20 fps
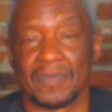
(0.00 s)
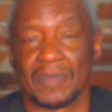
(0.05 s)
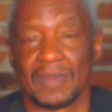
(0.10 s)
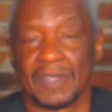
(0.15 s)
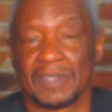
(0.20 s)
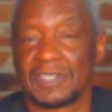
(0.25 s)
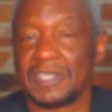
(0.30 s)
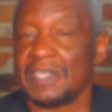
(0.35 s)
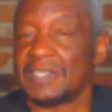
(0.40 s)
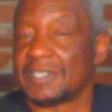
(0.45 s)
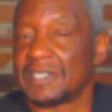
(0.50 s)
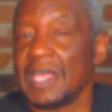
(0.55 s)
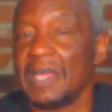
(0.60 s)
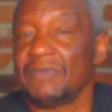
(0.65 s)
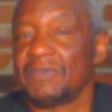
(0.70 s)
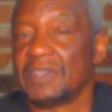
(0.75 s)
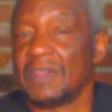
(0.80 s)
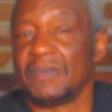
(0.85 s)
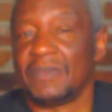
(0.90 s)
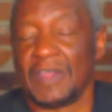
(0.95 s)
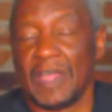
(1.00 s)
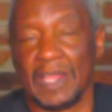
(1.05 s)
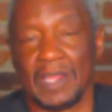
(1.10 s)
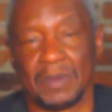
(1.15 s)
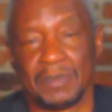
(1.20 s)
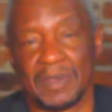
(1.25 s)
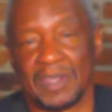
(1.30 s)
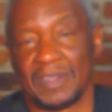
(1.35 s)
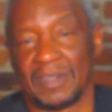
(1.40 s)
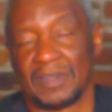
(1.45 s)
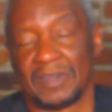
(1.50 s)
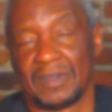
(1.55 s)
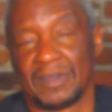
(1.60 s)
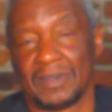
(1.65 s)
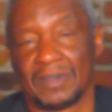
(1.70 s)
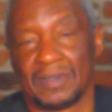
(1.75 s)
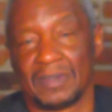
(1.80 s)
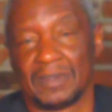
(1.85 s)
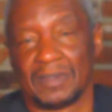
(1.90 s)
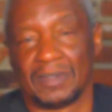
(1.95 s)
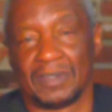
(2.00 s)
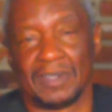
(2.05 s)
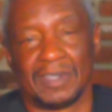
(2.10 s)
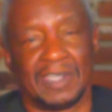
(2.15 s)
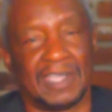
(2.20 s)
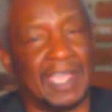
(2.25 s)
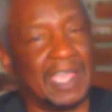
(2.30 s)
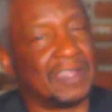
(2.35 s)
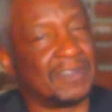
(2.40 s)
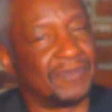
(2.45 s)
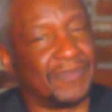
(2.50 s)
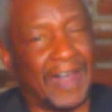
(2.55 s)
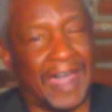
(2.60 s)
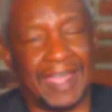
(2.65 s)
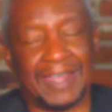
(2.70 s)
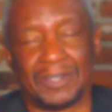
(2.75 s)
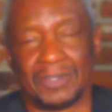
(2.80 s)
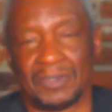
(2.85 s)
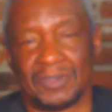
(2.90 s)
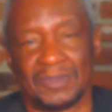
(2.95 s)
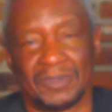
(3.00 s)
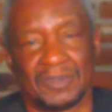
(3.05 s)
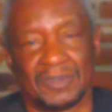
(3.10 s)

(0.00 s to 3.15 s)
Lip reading: See, self-development is vital.